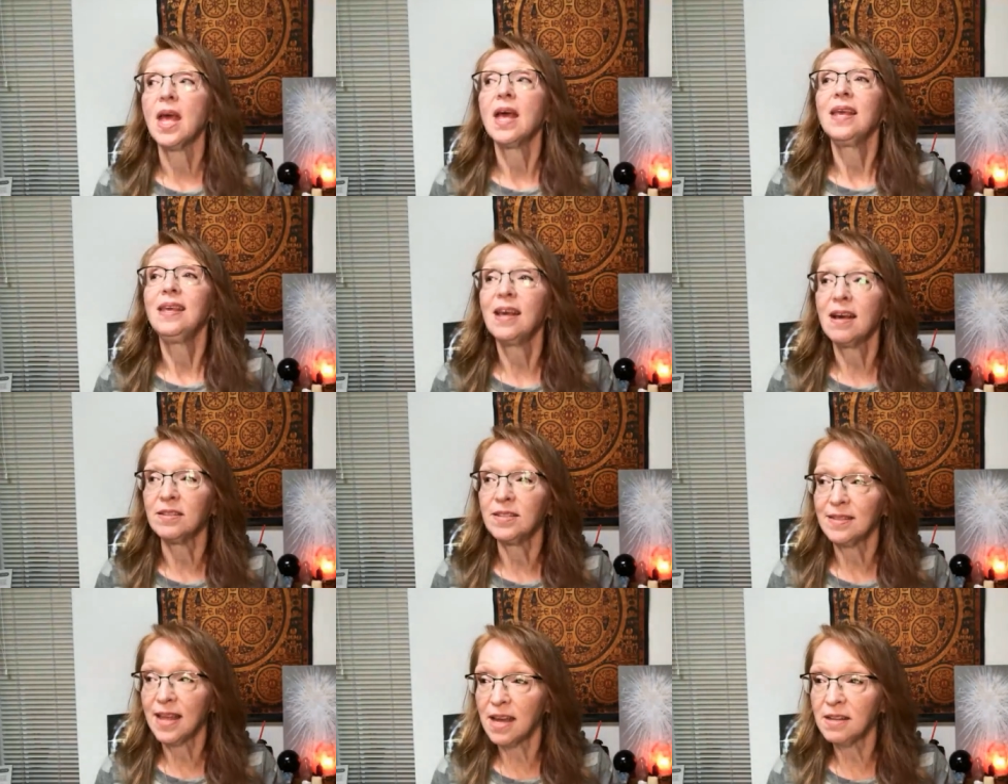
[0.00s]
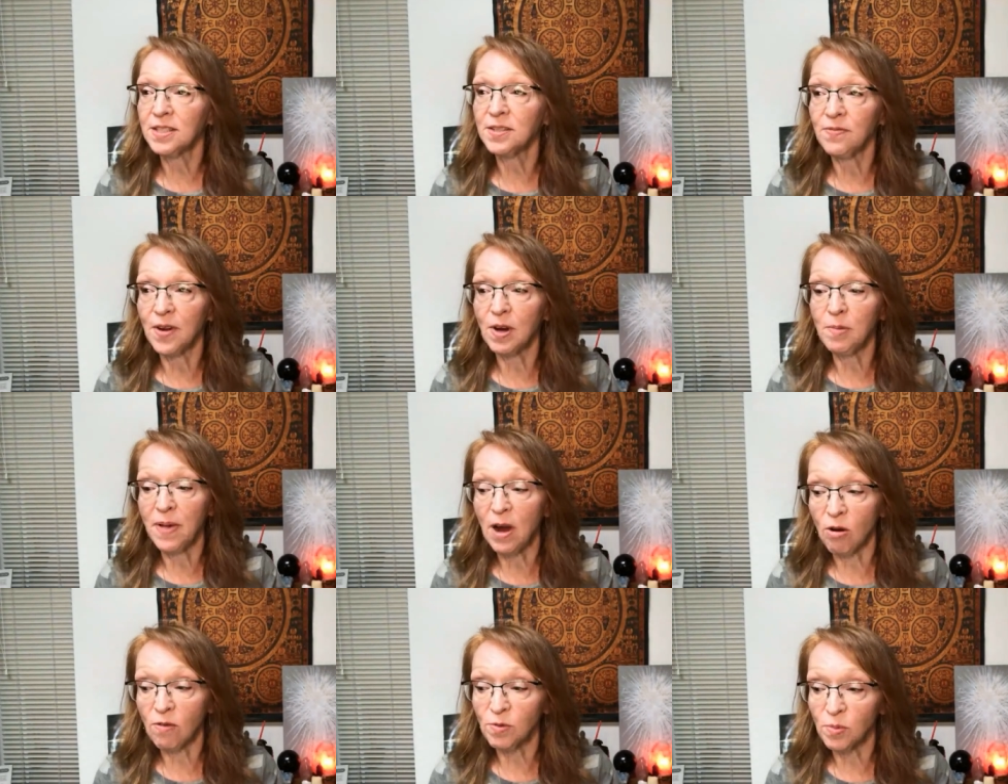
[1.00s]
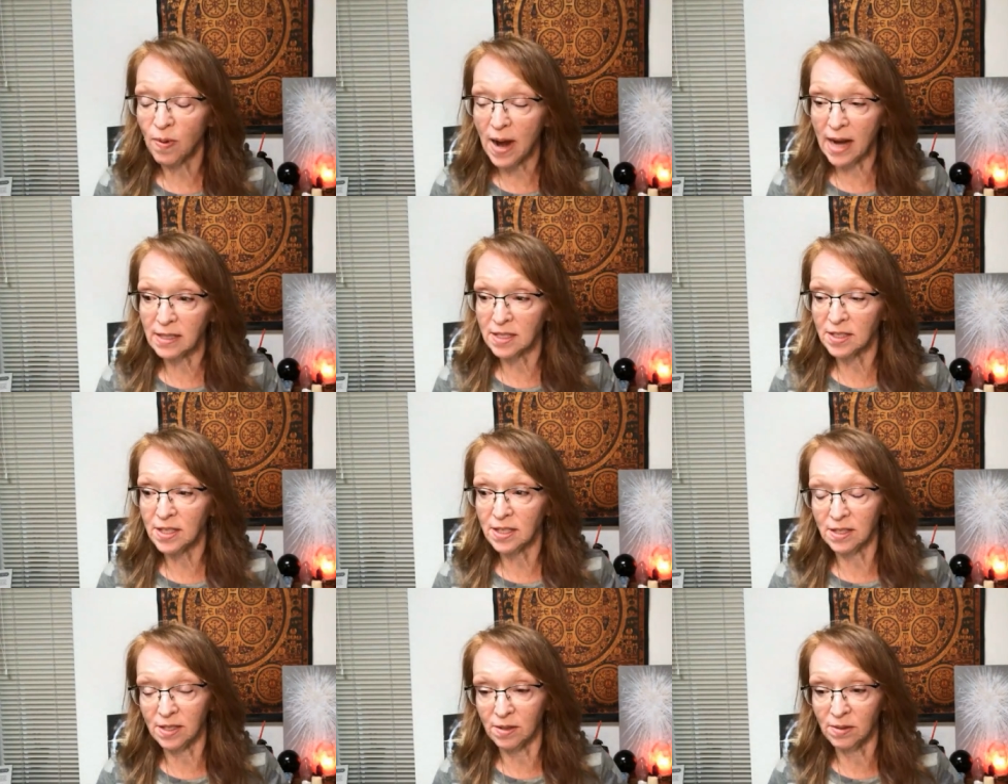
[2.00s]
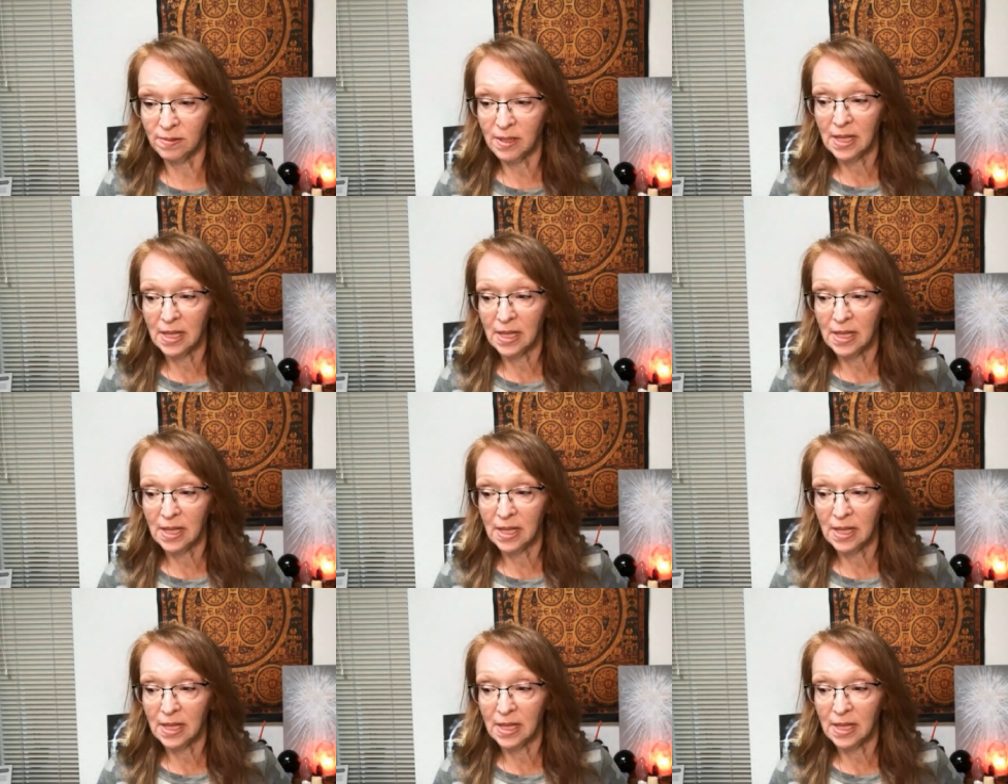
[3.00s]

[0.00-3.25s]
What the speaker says: yes, that is a very powerful practice to do.